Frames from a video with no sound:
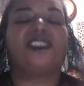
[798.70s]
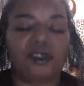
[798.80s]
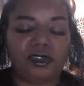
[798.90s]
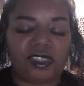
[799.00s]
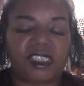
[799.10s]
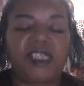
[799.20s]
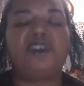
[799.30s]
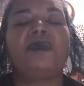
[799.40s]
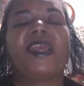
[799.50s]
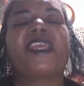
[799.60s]
do see
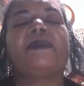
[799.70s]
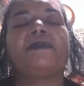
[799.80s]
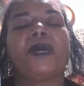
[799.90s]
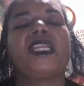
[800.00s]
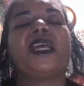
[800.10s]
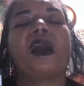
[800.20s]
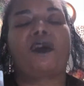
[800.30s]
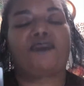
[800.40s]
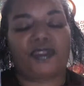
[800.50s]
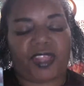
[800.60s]
you making money
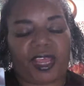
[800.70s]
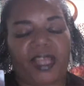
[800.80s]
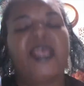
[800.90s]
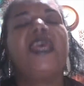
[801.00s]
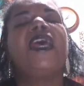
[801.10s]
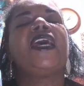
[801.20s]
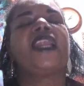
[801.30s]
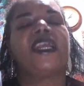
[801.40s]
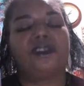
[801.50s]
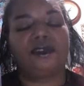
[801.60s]
off of that, and
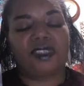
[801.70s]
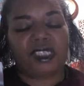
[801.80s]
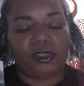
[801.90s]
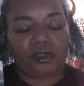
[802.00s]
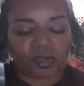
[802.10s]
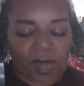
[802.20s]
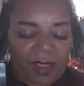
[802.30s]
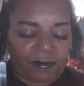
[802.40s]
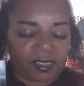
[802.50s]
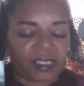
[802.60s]
I do see you
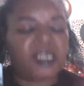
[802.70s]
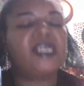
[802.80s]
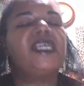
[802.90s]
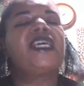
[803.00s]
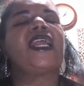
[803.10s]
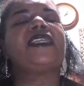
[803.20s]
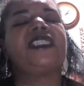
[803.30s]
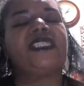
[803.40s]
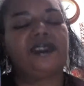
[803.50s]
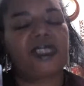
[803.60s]
traveling, and I
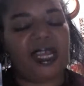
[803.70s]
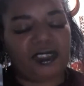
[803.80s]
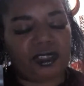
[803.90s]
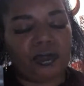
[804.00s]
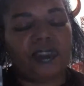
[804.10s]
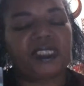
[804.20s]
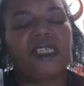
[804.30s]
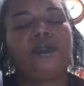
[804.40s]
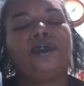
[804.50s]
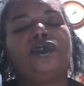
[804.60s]
do, I do see you